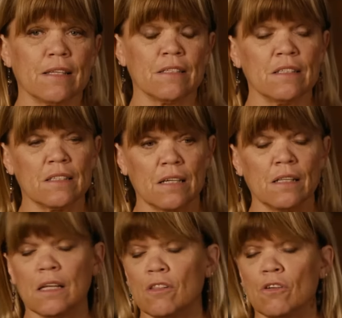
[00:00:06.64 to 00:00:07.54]
you have been
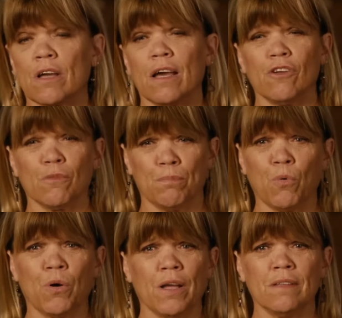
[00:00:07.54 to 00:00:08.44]
wondering what's
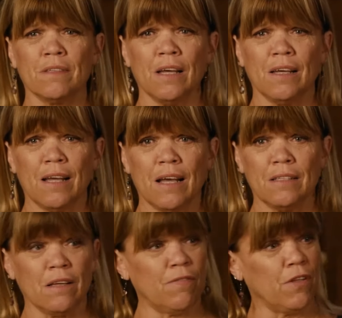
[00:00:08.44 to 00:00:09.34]
happening with Matt and
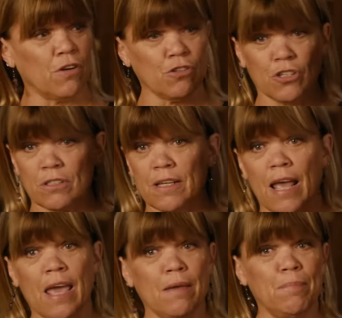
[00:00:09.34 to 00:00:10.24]
Amy Roloff
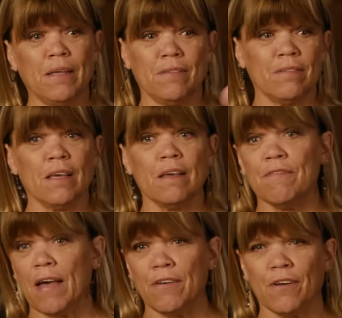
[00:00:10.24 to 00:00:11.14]
now that Little
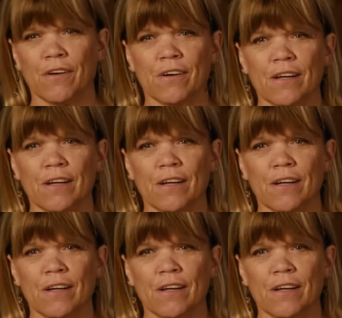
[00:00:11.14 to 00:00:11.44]
People,